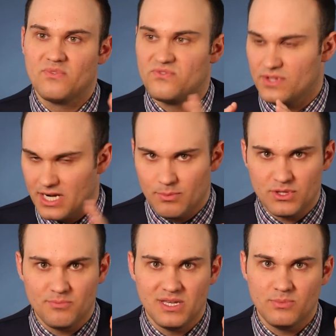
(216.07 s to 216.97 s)
Fill it up with
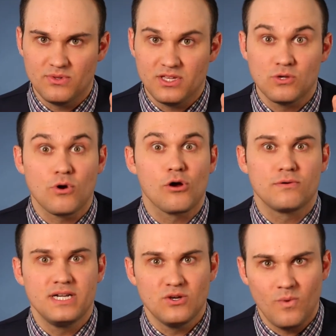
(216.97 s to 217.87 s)
the people that you're
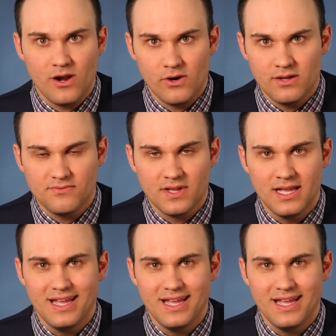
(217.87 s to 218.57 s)
already aware of,